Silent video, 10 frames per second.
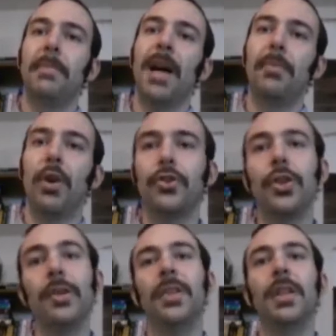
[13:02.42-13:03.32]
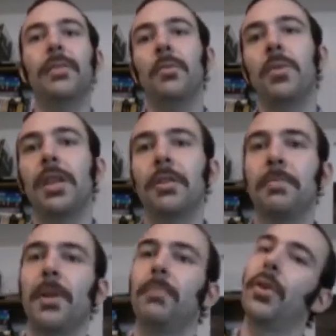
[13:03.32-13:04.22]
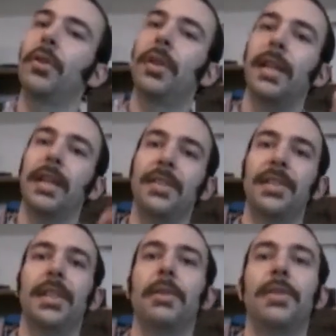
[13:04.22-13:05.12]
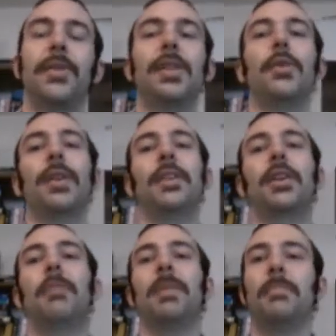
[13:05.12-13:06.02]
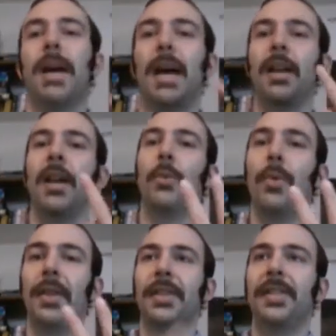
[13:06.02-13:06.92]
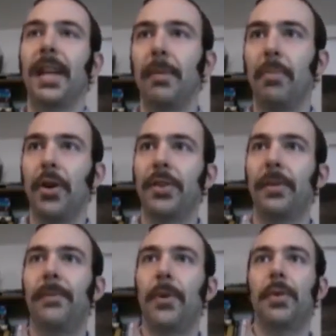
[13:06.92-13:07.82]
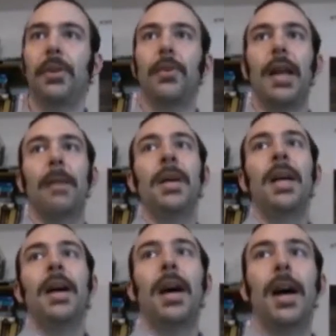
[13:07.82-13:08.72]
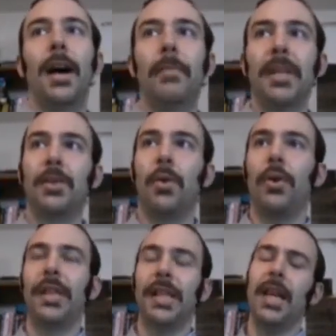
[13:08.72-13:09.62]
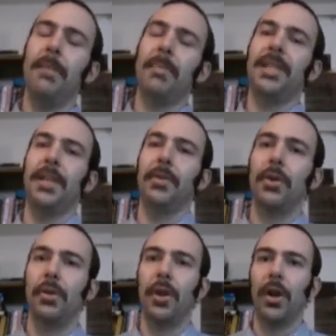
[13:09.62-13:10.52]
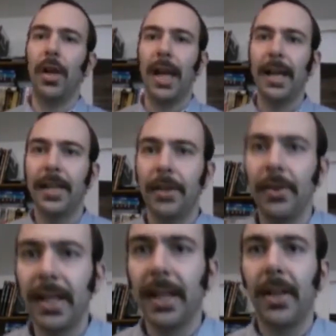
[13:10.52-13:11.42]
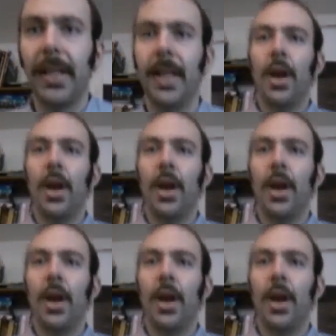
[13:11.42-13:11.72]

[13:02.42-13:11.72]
pop culture, if you live in Williamsburg, Brooklyn, it is a series for you. And they're coming back with the second part to Phonogram. Um, it's called The Immaterial Girl. And Kieron Gillen